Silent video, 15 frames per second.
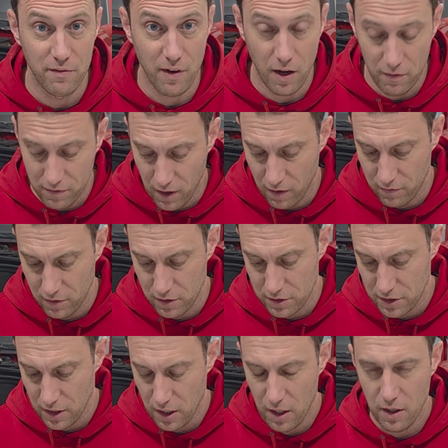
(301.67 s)
valve
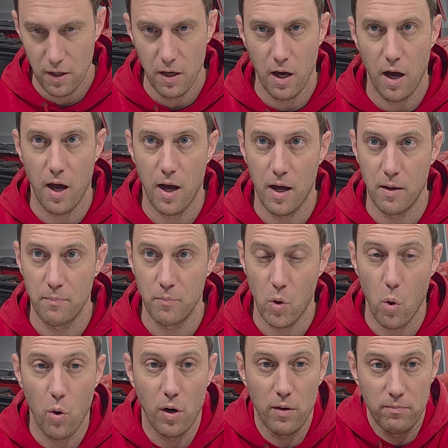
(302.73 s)
covers,
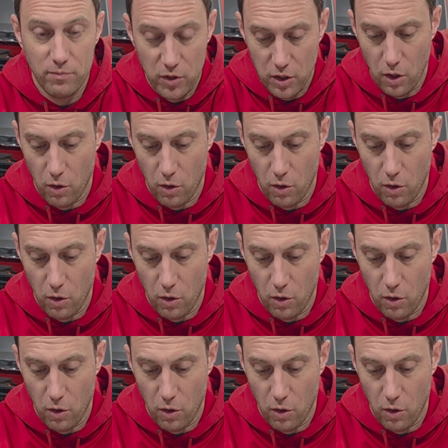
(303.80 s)
or